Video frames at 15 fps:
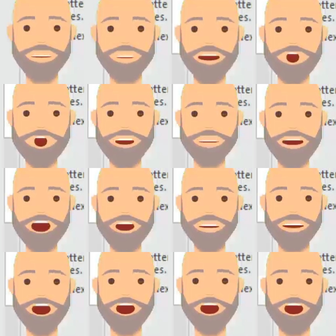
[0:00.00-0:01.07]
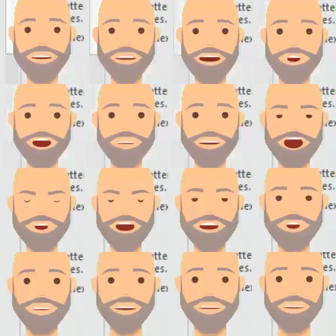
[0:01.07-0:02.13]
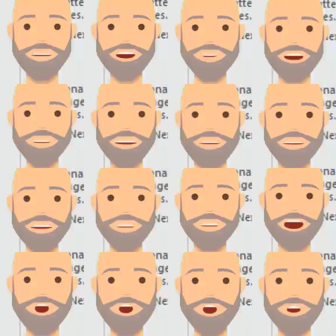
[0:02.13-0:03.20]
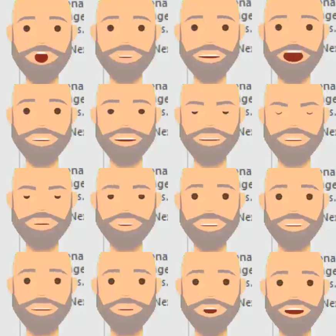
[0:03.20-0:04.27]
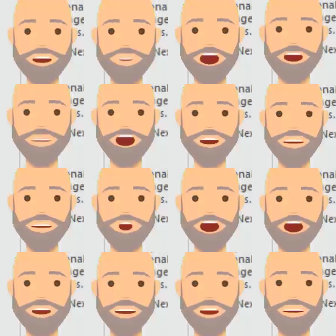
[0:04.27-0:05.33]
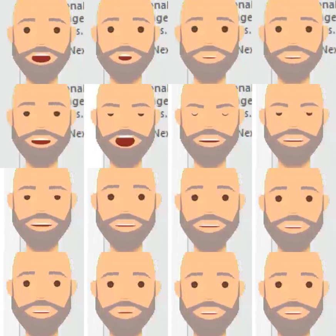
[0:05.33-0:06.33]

In our case, we want to send an email message, so I'm going to click on Email Message, and at the bottom I'm going to click on Next.